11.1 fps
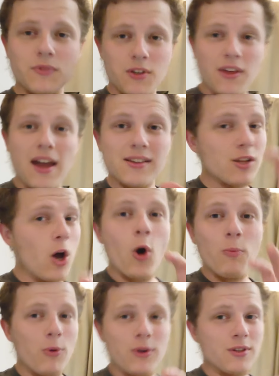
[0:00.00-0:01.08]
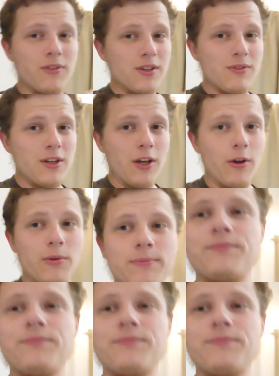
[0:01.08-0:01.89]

So that is the whole point of this video.